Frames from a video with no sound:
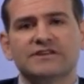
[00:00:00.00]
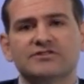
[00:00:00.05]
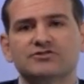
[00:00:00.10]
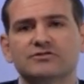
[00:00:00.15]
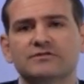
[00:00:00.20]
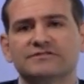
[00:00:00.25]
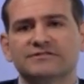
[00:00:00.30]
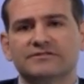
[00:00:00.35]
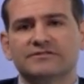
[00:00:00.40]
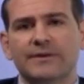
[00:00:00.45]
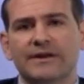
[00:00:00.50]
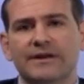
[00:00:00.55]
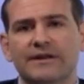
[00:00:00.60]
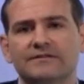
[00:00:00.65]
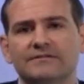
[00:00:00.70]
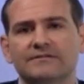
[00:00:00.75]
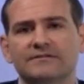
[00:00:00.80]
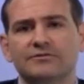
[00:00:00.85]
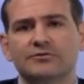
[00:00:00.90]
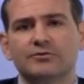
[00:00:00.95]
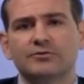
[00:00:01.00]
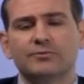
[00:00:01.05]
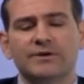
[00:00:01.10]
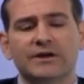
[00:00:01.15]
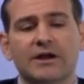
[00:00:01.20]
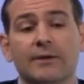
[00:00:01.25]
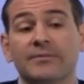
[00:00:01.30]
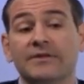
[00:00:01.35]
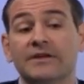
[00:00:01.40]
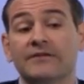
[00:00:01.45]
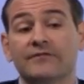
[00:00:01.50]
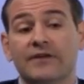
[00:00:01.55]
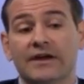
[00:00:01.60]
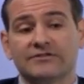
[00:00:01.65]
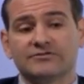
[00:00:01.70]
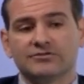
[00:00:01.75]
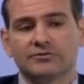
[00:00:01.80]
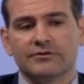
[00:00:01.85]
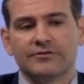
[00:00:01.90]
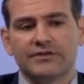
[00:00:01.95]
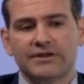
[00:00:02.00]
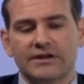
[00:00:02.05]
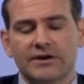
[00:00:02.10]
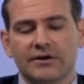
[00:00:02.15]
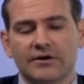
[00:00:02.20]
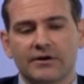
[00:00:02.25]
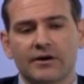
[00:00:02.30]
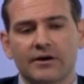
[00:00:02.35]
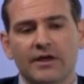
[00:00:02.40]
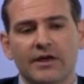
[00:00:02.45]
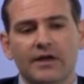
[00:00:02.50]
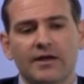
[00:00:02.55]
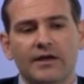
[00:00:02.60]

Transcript: that you had submitted to become the Investor of the Year.